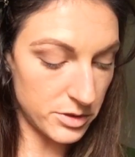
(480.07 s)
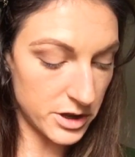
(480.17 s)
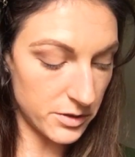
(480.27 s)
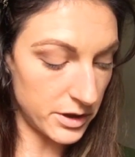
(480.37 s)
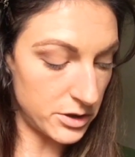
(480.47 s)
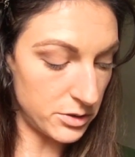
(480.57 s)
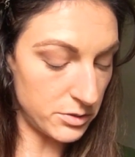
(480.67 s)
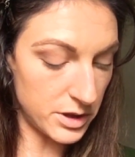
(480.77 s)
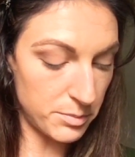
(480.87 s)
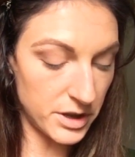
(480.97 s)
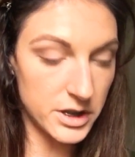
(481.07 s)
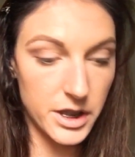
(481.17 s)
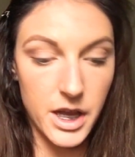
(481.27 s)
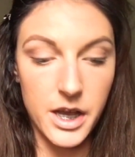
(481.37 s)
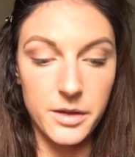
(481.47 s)
I'm just going to dip
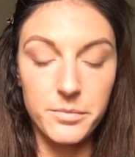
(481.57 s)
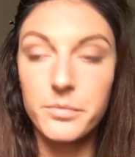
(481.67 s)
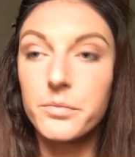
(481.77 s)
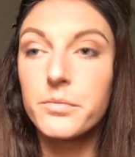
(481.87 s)
into that,